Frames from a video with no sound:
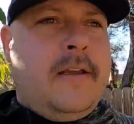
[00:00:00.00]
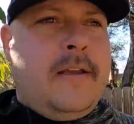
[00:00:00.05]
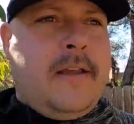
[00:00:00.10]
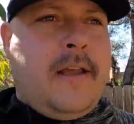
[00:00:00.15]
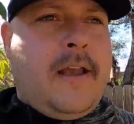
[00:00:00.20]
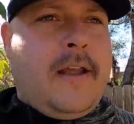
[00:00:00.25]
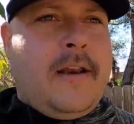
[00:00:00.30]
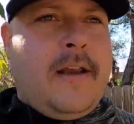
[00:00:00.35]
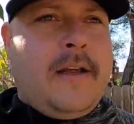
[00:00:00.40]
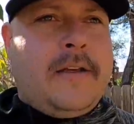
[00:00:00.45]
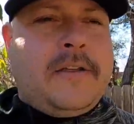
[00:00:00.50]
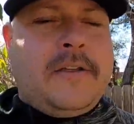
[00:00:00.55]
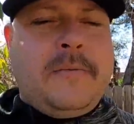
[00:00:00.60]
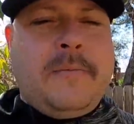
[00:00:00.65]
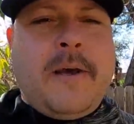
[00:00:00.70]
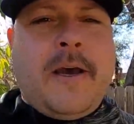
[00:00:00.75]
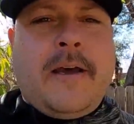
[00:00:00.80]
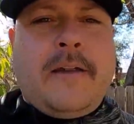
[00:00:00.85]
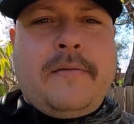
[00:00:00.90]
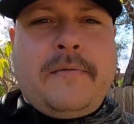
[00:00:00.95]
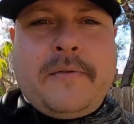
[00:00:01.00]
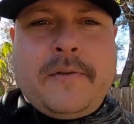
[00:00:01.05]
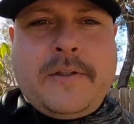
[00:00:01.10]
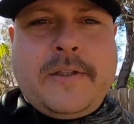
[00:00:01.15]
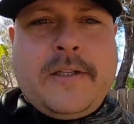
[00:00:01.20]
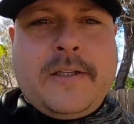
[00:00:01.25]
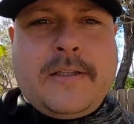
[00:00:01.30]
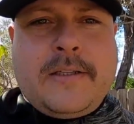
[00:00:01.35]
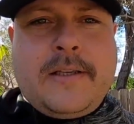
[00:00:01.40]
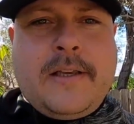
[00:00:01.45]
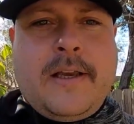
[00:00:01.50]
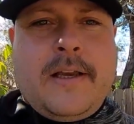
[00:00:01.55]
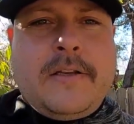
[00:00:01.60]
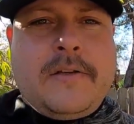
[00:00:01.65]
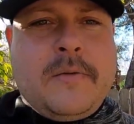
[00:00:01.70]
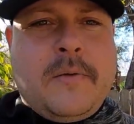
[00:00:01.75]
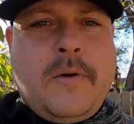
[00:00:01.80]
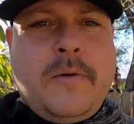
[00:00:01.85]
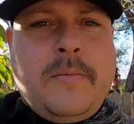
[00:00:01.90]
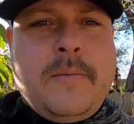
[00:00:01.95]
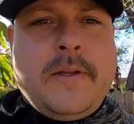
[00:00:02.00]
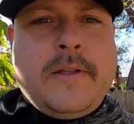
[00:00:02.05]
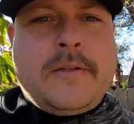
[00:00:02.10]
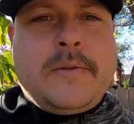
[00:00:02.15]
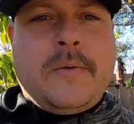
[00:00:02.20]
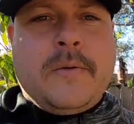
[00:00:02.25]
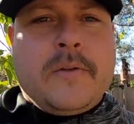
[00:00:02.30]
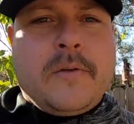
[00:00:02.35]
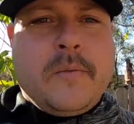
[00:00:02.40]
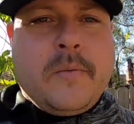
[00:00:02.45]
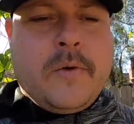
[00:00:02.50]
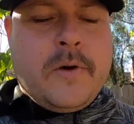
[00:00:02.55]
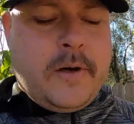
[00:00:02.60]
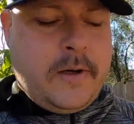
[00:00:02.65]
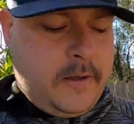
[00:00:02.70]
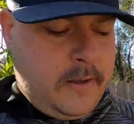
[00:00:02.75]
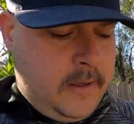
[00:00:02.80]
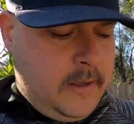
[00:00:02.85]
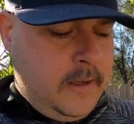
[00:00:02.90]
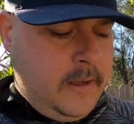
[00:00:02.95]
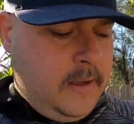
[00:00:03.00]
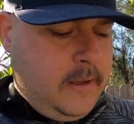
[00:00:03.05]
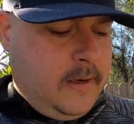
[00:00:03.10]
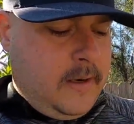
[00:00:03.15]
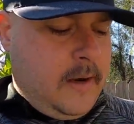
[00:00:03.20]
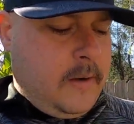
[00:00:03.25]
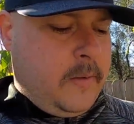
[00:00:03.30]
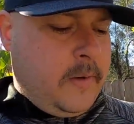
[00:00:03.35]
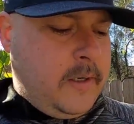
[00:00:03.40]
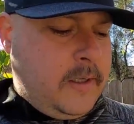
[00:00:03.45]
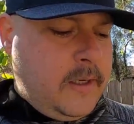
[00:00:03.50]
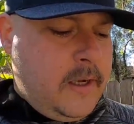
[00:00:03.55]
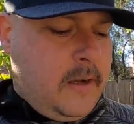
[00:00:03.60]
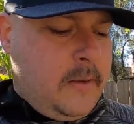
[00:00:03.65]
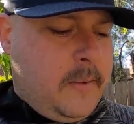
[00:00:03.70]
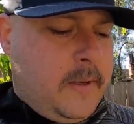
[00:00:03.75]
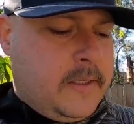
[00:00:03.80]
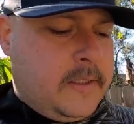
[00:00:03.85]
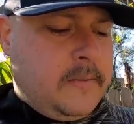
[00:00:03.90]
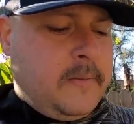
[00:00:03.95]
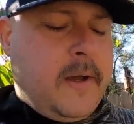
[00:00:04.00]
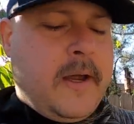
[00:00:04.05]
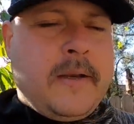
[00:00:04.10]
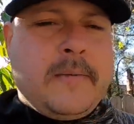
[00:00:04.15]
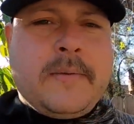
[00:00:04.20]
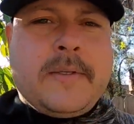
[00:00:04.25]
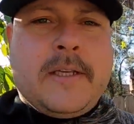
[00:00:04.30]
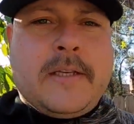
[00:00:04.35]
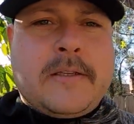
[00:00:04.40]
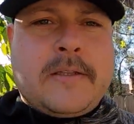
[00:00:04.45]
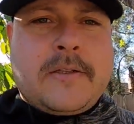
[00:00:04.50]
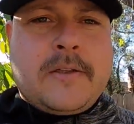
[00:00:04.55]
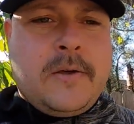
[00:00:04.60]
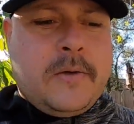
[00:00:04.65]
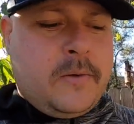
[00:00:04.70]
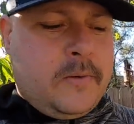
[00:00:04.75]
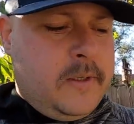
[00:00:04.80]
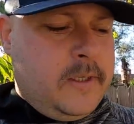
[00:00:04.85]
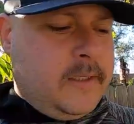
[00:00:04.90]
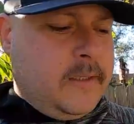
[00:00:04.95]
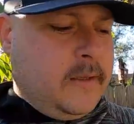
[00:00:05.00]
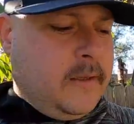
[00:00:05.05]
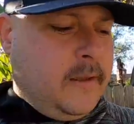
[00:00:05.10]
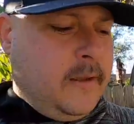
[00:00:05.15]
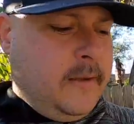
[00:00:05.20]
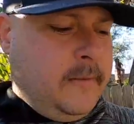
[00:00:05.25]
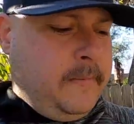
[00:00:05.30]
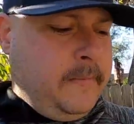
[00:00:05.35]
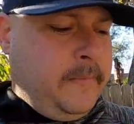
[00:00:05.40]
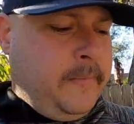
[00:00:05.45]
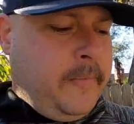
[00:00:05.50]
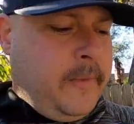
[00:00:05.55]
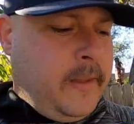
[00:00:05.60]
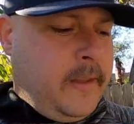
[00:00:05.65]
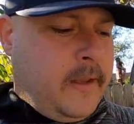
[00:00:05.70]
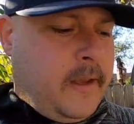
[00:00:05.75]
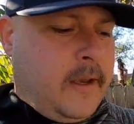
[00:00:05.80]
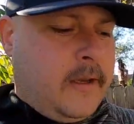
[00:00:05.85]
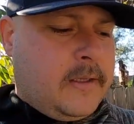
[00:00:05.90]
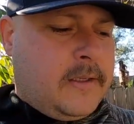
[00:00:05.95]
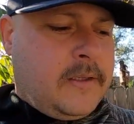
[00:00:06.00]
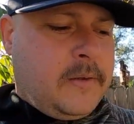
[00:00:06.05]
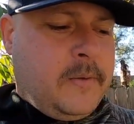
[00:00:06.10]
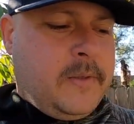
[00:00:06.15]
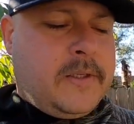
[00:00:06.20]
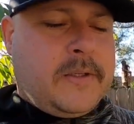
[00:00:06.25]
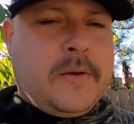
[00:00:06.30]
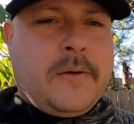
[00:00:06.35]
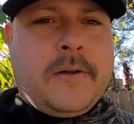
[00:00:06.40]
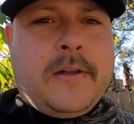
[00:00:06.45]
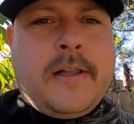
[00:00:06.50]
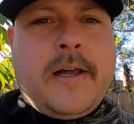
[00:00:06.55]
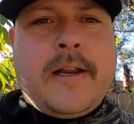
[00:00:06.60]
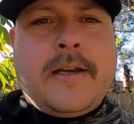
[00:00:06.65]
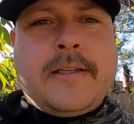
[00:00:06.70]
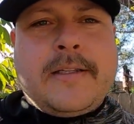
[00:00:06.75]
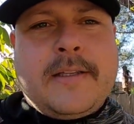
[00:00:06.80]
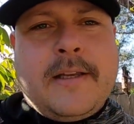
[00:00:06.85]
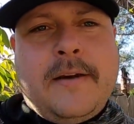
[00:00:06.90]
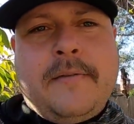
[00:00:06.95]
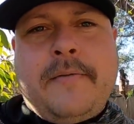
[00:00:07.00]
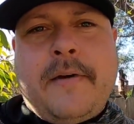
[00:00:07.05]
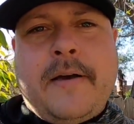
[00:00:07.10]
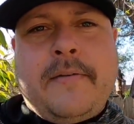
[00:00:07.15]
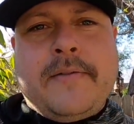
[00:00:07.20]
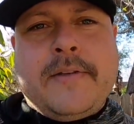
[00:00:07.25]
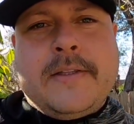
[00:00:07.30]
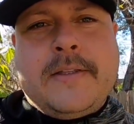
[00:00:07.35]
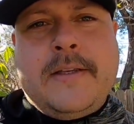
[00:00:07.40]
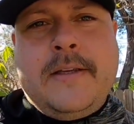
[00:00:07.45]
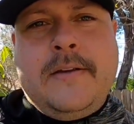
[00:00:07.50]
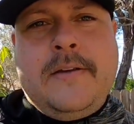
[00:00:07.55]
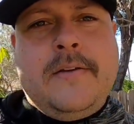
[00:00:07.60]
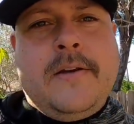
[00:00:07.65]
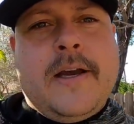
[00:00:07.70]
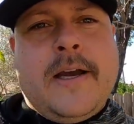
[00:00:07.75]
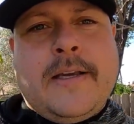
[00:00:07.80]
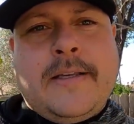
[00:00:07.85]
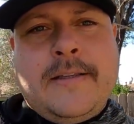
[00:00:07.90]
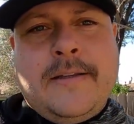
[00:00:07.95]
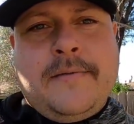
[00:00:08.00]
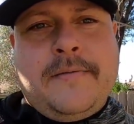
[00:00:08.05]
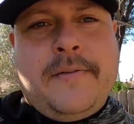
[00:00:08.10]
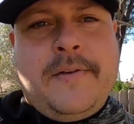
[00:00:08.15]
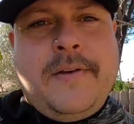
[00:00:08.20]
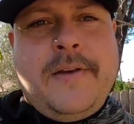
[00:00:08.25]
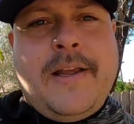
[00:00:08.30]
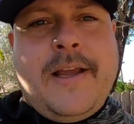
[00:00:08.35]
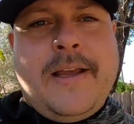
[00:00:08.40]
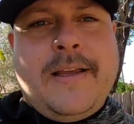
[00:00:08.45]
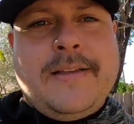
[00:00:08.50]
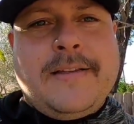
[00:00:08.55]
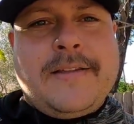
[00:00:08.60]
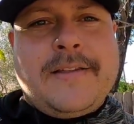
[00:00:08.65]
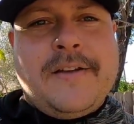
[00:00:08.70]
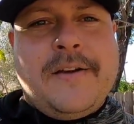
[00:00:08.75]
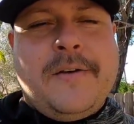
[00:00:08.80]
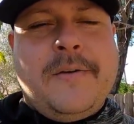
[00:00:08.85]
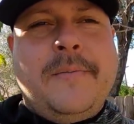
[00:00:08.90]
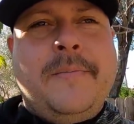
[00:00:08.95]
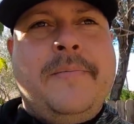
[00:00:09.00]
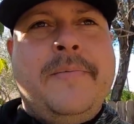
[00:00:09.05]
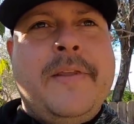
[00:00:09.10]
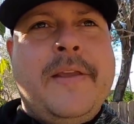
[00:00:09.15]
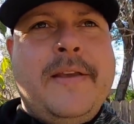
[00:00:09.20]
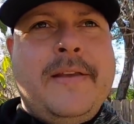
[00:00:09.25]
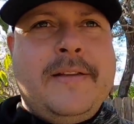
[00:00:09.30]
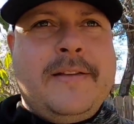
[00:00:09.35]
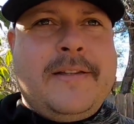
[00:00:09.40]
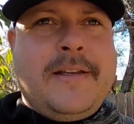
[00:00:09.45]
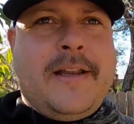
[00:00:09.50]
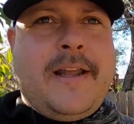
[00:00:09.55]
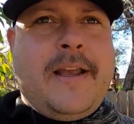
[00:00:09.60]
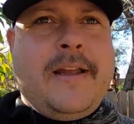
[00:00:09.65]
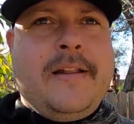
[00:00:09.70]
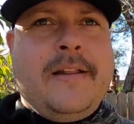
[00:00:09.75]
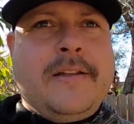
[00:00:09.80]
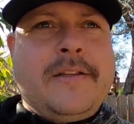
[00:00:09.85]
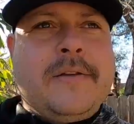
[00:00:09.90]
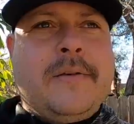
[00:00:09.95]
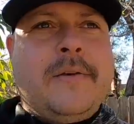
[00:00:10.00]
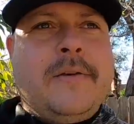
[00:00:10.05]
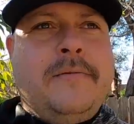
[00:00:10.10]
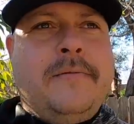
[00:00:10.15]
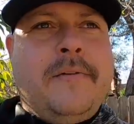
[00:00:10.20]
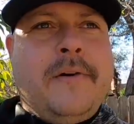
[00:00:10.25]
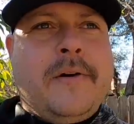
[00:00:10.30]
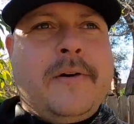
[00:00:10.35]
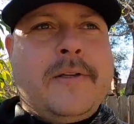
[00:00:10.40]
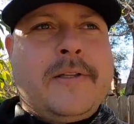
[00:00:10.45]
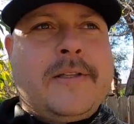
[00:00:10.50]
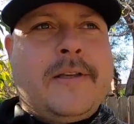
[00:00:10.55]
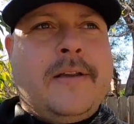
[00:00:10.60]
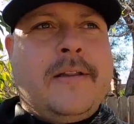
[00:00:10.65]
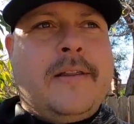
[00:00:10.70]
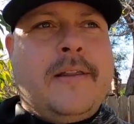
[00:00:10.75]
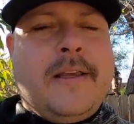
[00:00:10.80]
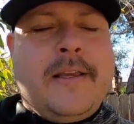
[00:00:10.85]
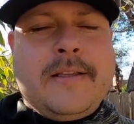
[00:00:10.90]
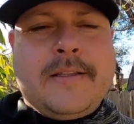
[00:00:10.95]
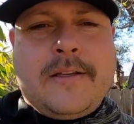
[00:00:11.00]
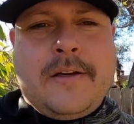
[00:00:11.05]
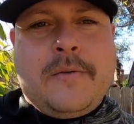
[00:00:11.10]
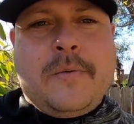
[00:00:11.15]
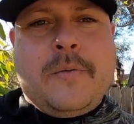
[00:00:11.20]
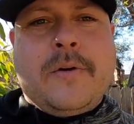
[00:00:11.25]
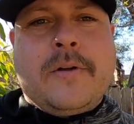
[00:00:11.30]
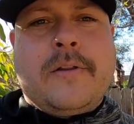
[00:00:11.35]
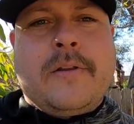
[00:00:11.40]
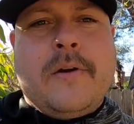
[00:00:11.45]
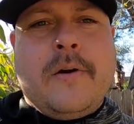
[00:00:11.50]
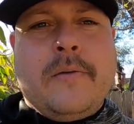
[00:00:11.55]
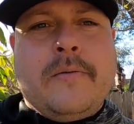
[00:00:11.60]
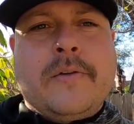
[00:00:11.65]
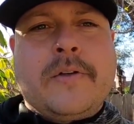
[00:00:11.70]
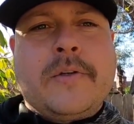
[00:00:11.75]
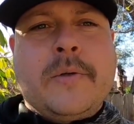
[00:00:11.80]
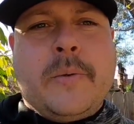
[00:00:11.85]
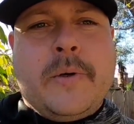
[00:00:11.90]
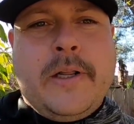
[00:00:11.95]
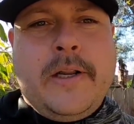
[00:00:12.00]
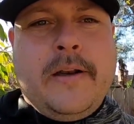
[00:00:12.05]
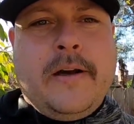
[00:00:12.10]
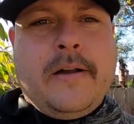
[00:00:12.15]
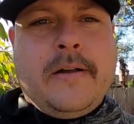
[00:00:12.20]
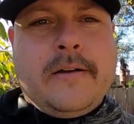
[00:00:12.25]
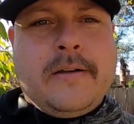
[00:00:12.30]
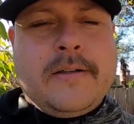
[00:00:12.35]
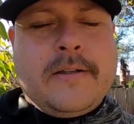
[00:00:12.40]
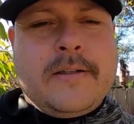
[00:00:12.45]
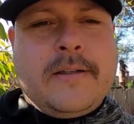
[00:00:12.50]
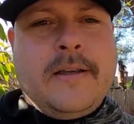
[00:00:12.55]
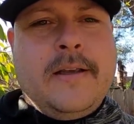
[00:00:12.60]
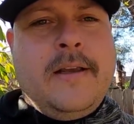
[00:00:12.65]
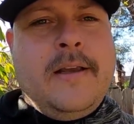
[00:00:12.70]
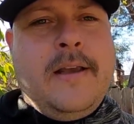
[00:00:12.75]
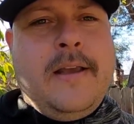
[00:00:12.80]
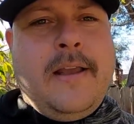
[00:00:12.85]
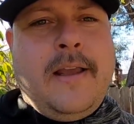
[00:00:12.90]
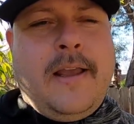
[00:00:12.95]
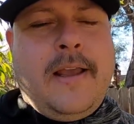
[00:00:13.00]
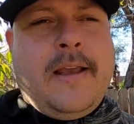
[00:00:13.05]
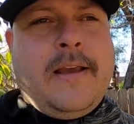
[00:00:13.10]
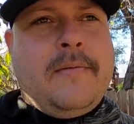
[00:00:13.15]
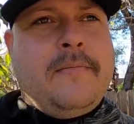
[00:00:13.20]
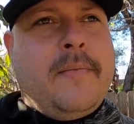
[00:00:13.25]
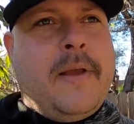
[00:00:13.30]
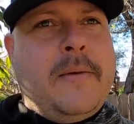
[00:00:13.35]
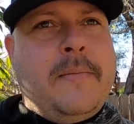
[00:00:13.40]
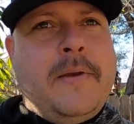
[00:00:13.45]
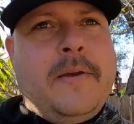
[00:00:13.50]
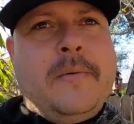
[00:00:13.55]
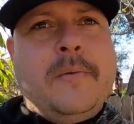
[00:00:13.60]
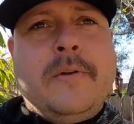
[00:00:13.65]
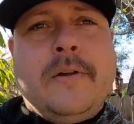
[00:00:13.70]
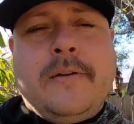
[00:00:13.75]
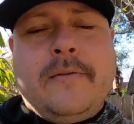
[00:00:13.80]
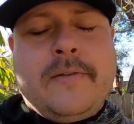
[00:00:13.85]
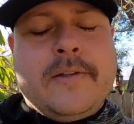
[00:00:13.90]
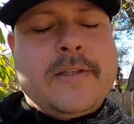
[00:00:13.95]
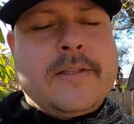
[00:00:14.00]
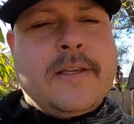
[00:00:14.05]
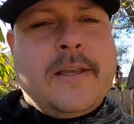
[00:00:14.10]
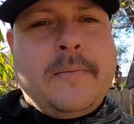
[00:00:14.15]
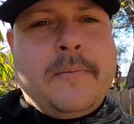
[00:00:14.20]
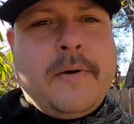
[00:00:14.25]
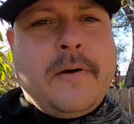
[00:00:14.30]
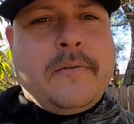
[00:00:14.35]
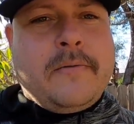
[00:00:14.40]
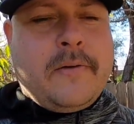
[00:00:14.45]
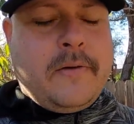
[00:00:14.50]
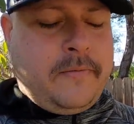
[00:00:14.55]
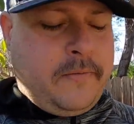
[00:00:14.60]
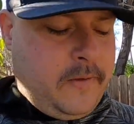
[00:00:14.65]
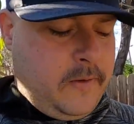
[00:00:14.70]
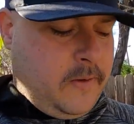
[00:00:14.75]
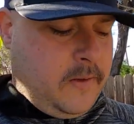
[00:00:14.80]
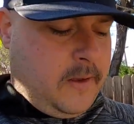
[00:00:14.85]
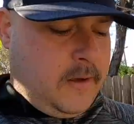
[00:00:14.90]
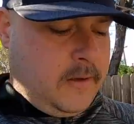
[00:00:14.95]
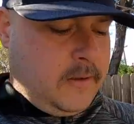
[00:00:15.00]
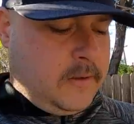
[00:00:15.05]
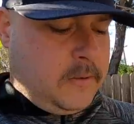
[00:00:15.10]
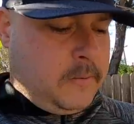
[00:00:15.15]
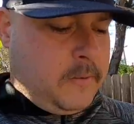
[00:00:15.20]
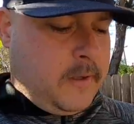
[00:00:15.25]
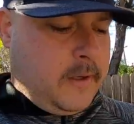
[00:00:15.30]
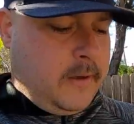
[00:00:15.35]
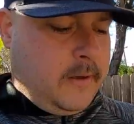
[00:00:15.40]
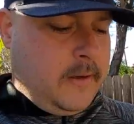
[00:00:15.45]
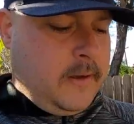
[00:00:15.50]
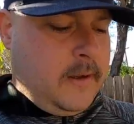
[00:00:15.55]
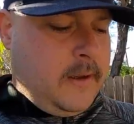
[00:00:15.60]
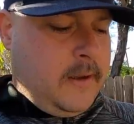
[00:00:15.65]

yeah, not too bad for just 20 minutes worth of work. Now we're going to talk about some items that sold recently. So we sold a lot of stuff. I haven't seen you guys in a few days. So today, let's only focus on things that are worth over $20, and maybe we'll even skip over a few of those. But